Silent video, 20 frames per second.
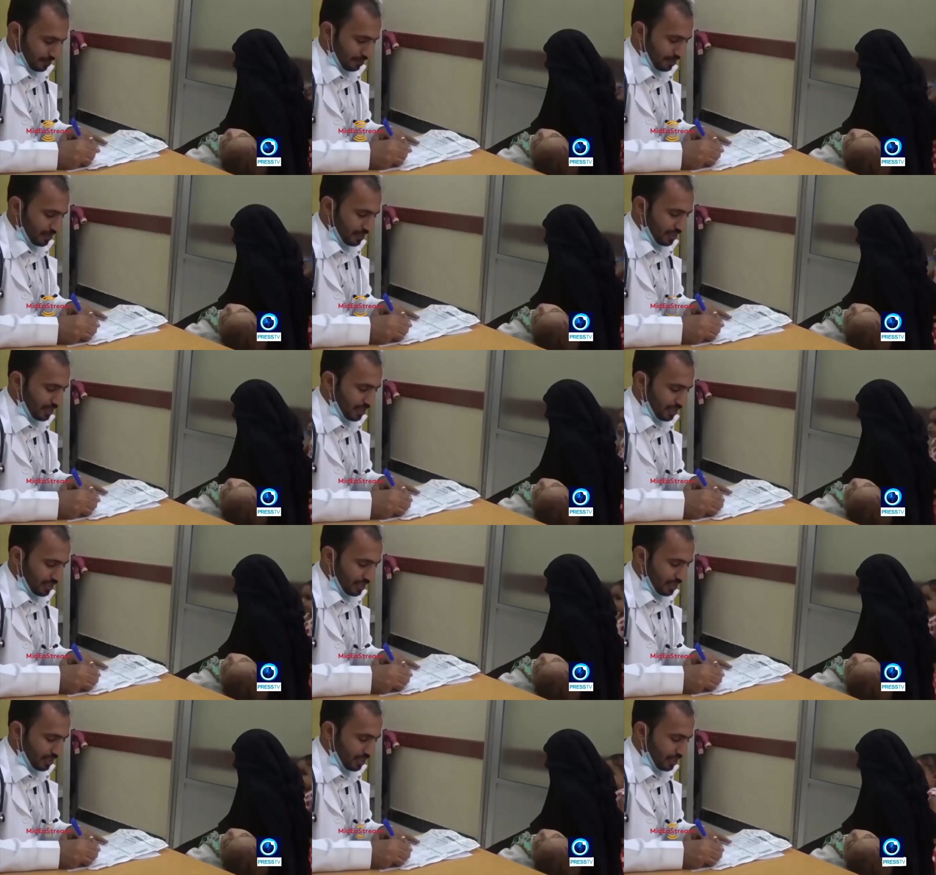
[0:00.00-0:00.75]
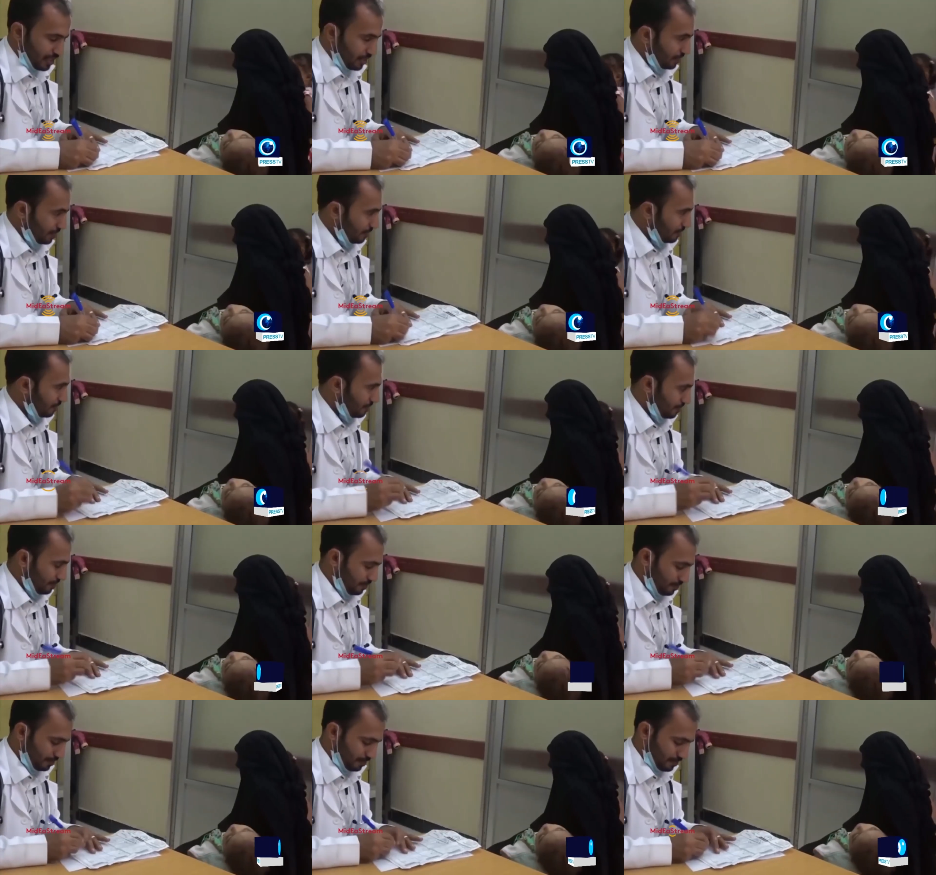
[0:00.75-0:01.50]

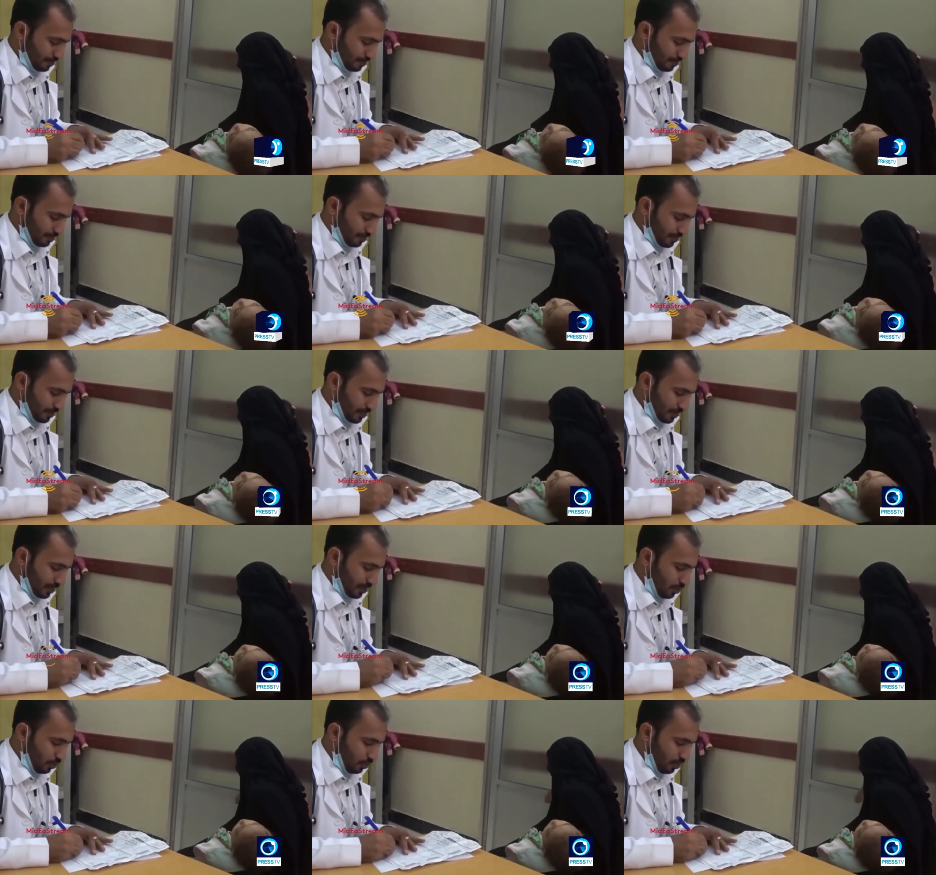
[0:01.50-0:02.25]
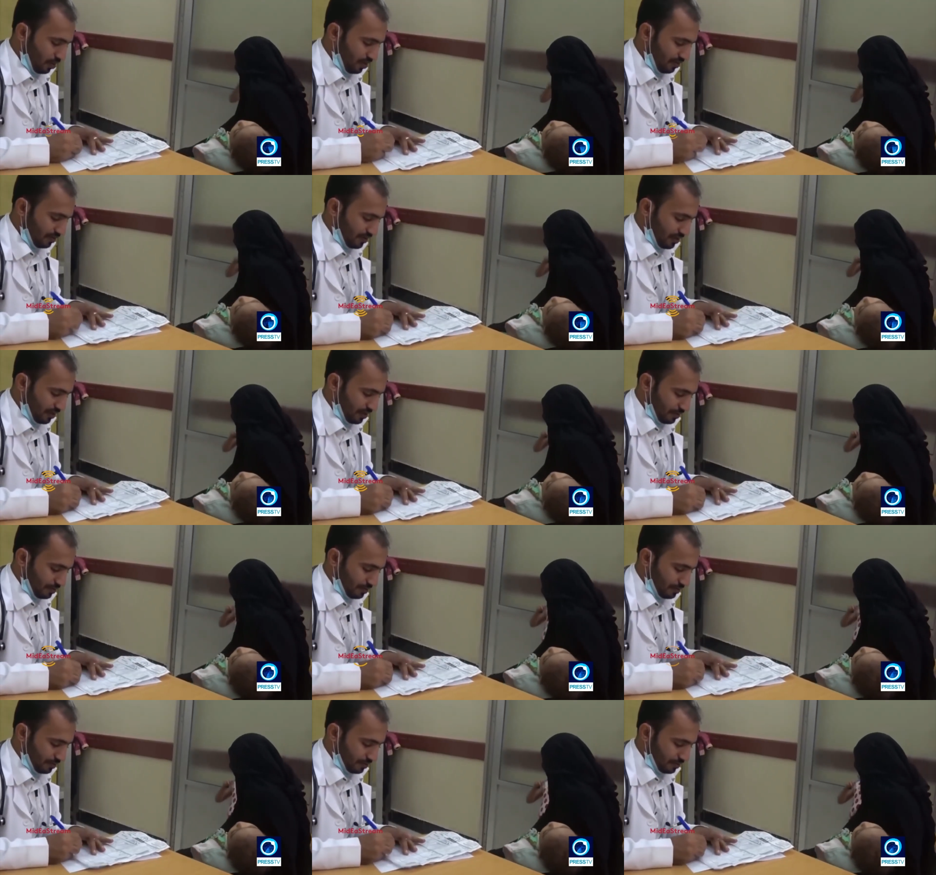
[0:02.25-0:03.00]

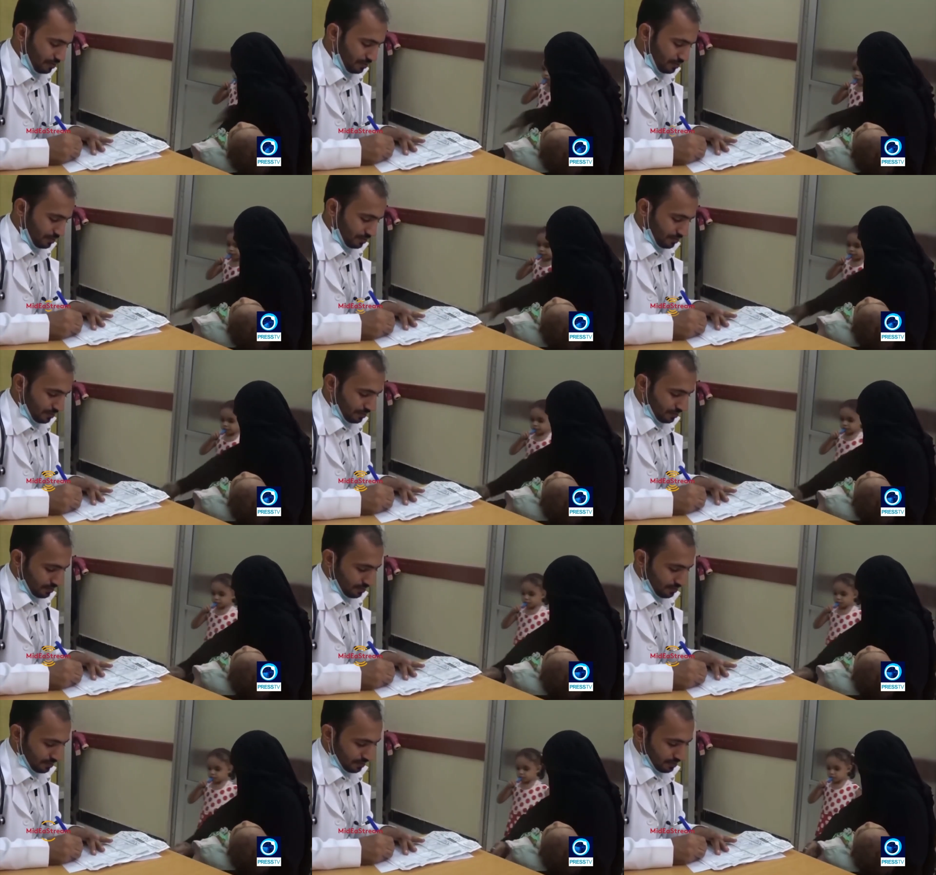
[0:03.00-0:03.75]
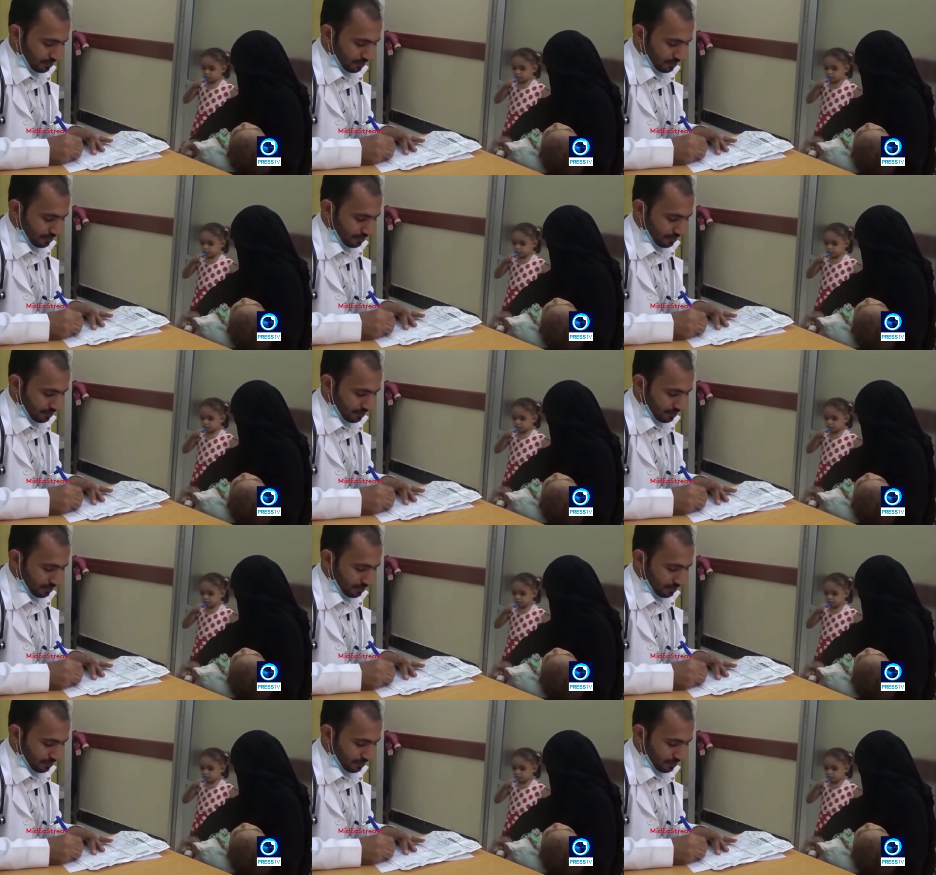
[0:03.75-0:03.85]
Nobody speaks.